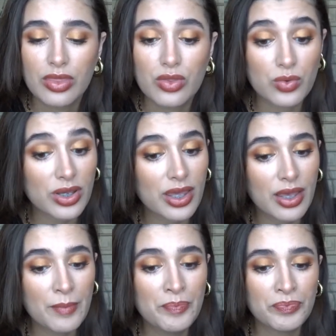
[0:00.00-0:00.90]

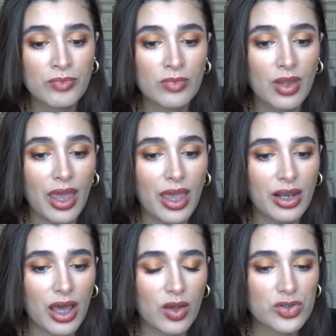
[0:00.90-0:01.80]
three
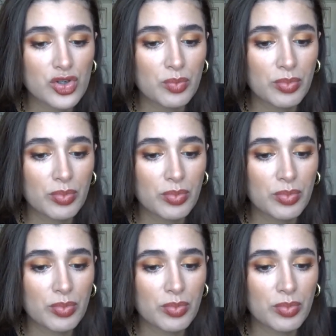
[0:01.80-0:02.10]
and I also